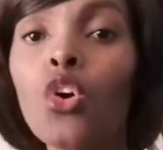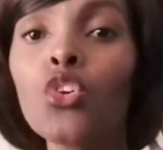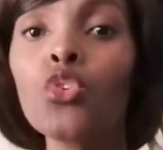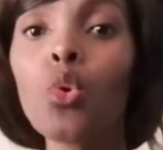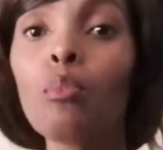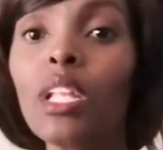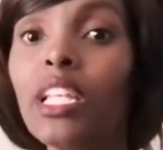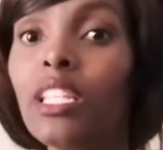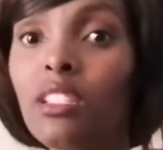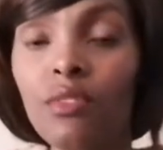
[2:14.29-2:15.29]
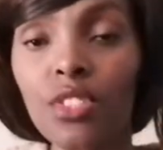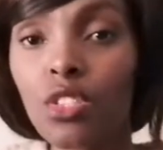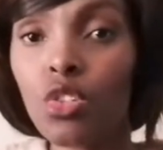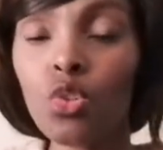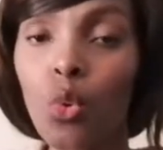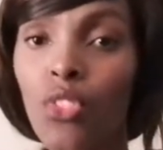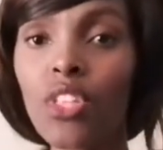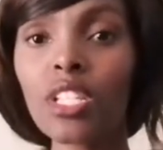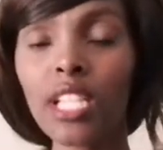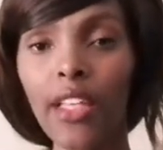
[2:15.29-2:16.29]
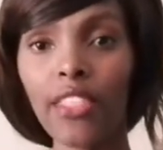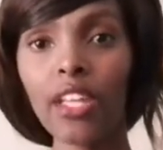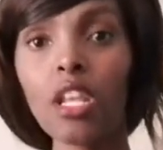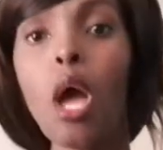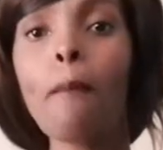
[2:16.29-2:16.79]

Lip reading: your beliefs, things like that.